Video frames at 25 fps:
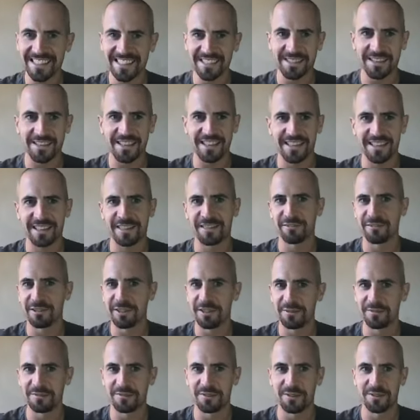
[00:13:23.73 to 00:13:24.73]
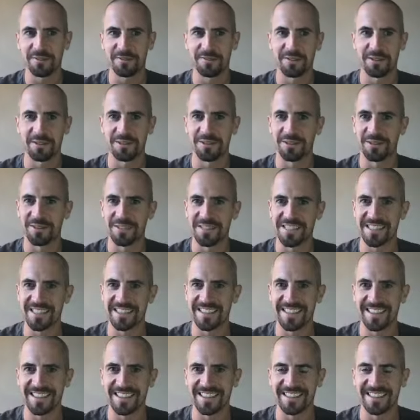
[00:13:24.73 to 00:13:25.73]
You got like three or four photos that
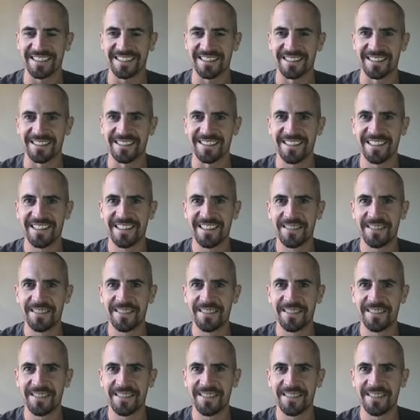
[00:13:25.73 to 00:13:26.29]
are any good.